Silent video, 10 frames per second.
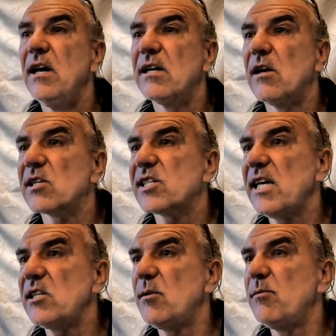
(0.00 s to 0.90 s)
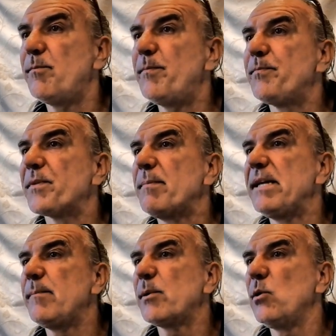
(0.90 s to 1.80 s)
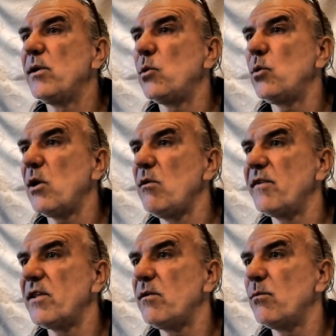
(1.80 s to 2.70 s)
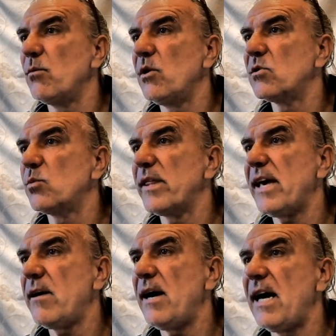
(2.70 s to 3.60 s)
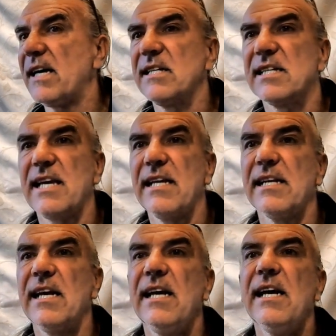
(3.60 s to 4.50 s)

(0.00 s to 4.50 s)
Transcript: are set to be deployed all over the us without our consent,